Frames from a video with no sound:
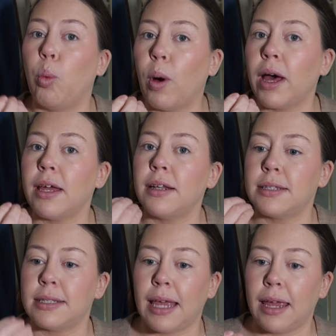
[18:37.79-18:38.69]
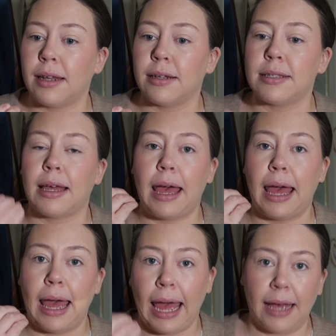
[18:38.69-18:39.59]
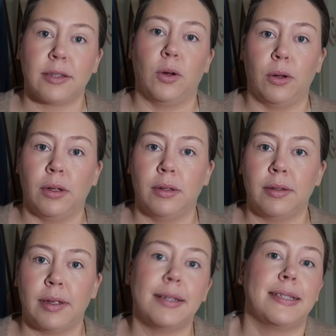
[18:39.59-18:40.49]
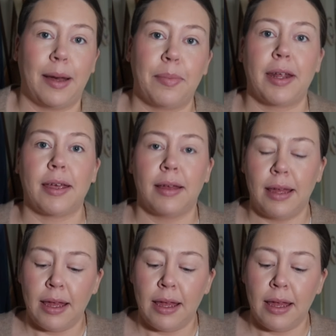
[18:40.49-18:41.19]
what in Satan's asshole is happening?